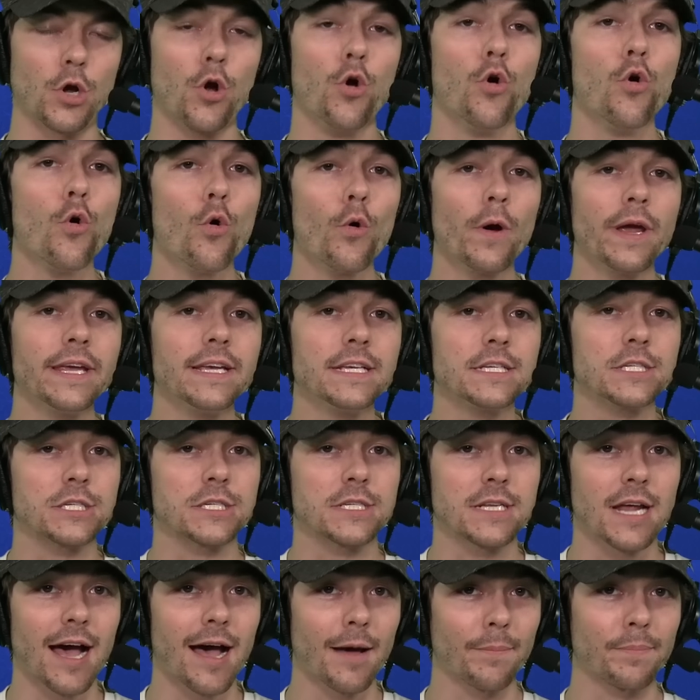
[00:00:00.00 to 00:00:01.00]
who is
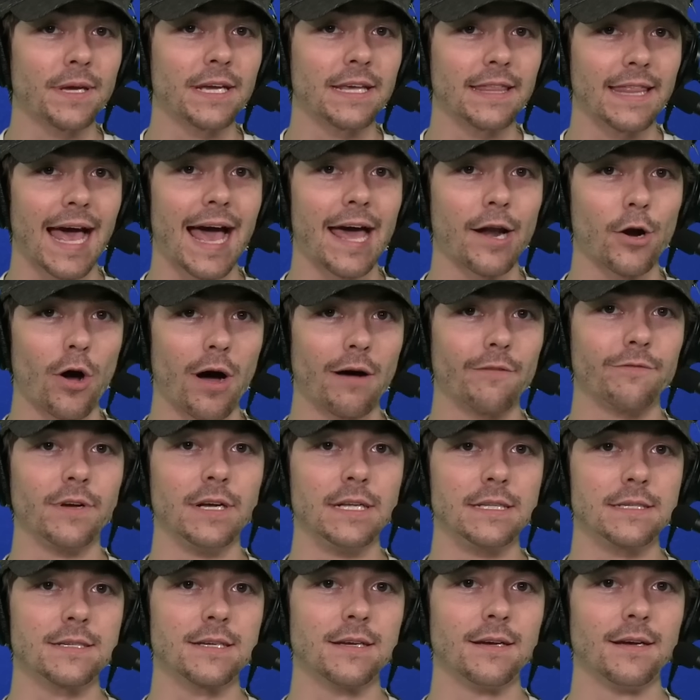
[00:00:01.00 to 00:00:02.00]
stopping that
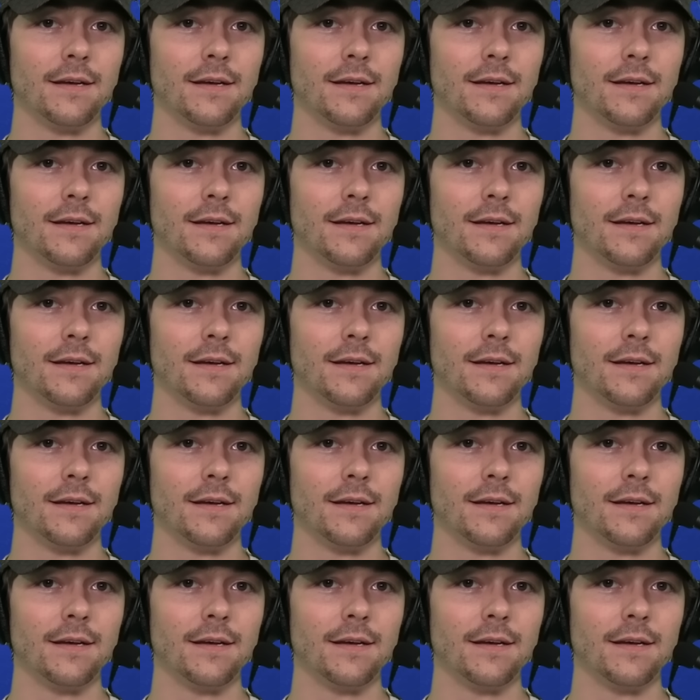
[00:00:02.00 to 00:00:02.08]
offense?